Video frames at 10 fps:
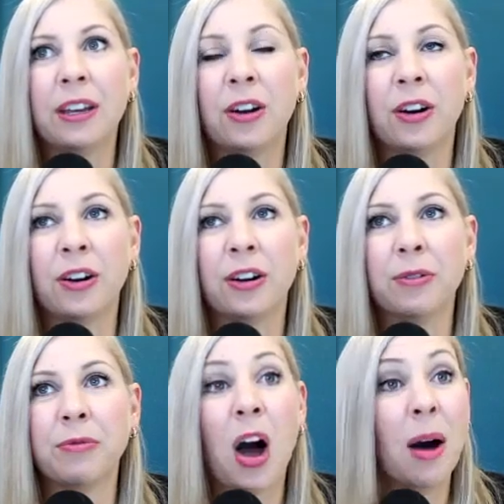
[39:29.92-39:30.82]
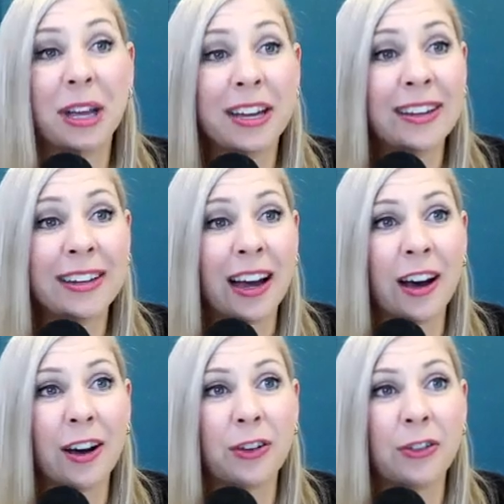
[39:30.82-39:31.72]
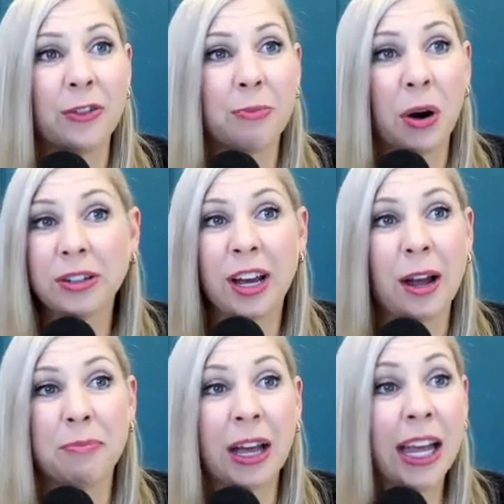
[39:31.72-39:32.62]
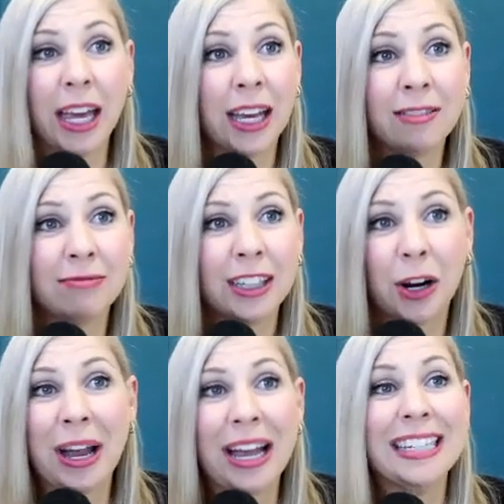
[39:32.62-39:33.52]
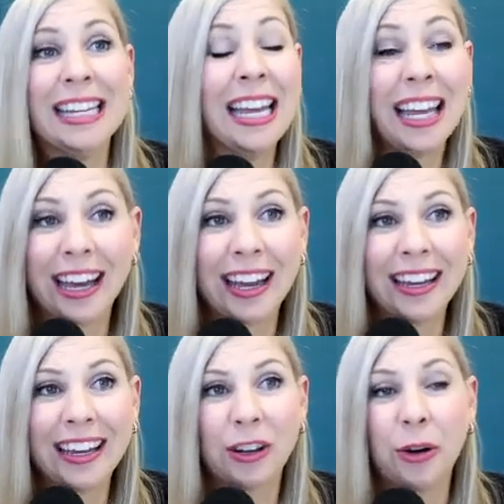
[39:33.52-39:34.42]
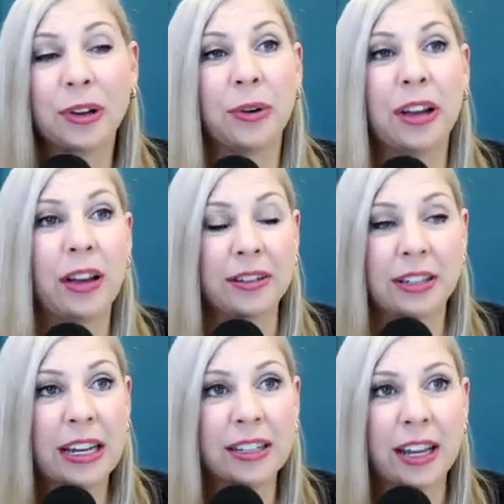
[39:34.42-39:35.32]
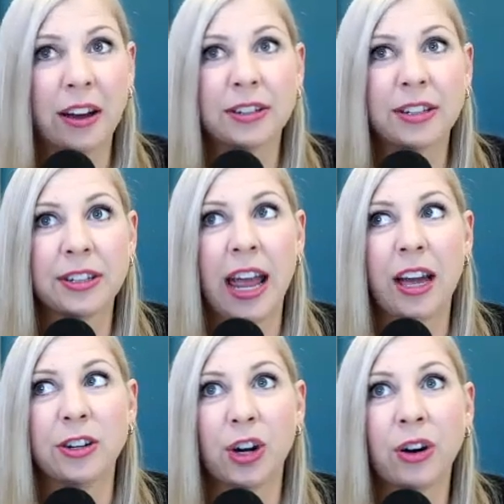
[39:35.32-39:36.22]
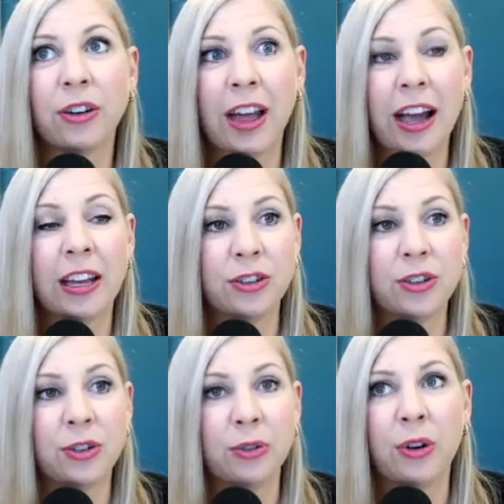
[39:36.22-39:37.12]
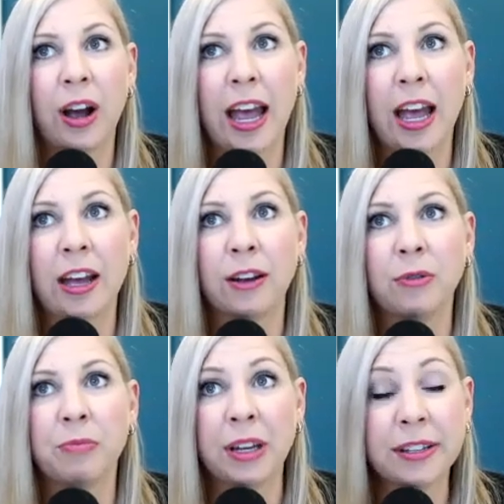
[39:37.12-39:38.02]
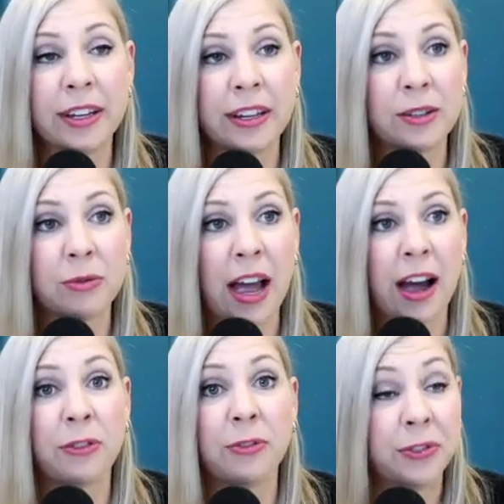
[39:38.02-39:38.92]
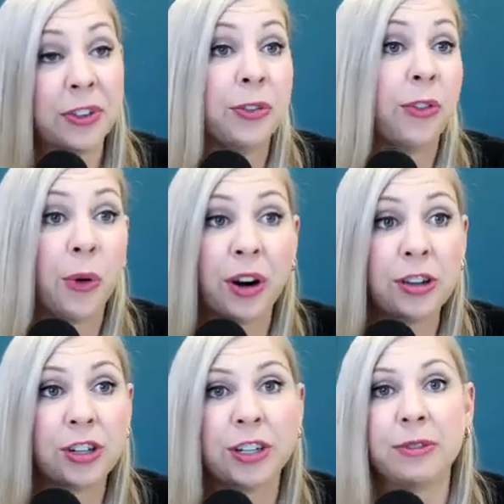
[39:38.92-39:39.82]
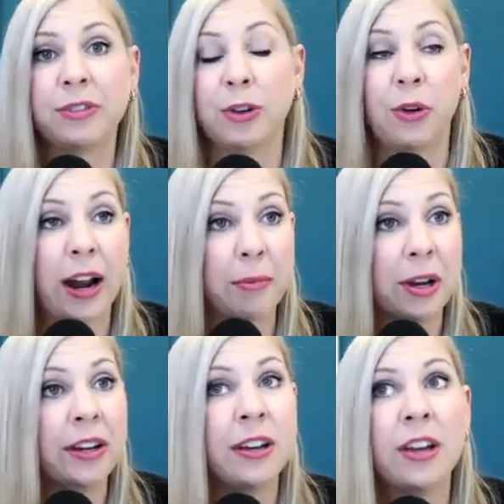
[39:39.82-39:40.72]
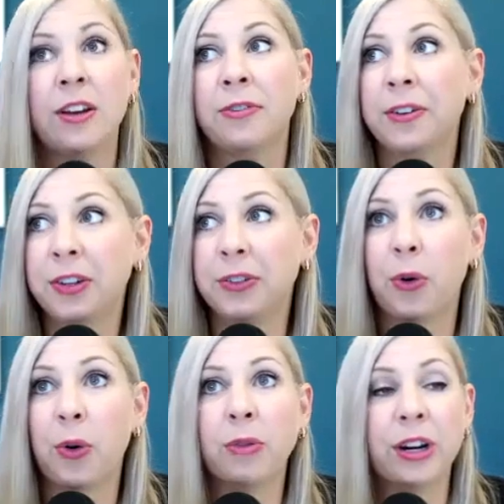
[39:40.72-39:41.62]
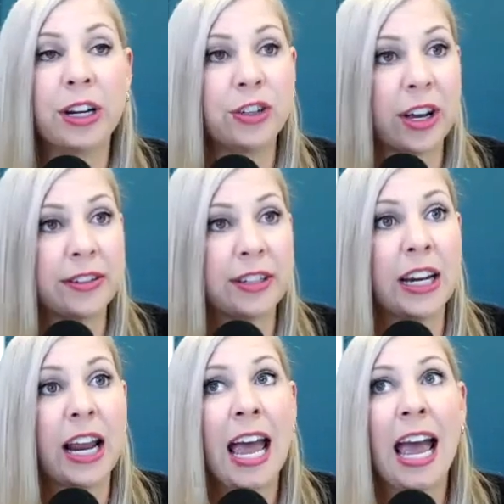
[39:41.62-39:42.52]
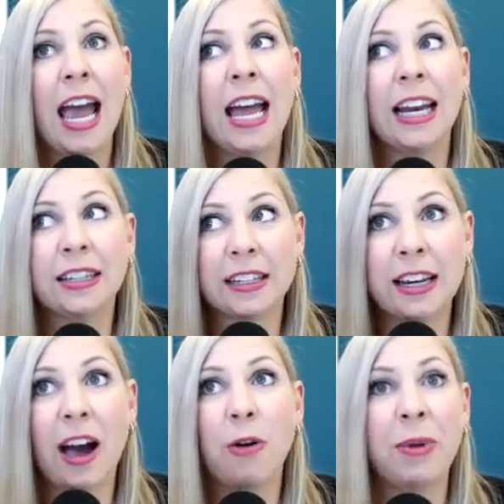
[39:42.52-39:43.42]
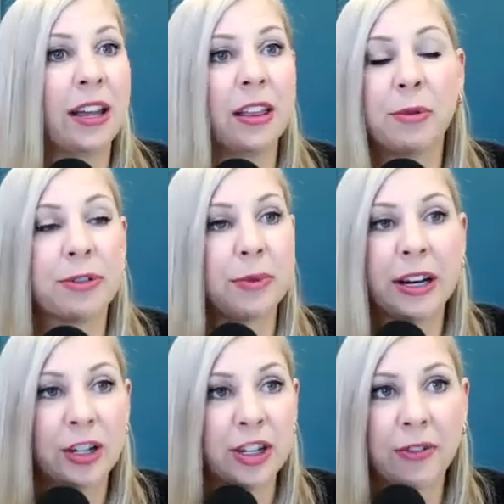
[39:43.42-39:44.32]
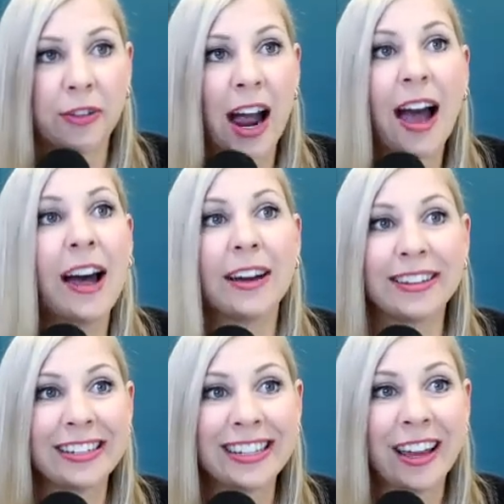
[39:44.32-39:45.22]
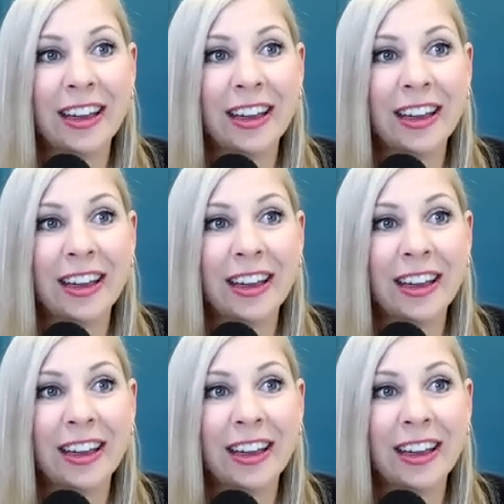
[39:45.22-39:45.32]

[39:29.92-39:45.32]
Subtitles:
her hobby of part-time picking, antiquing and going to estate sales, and turn that into a business at 54. She was grandma, 54, readjusted, and is now making the most money she ever has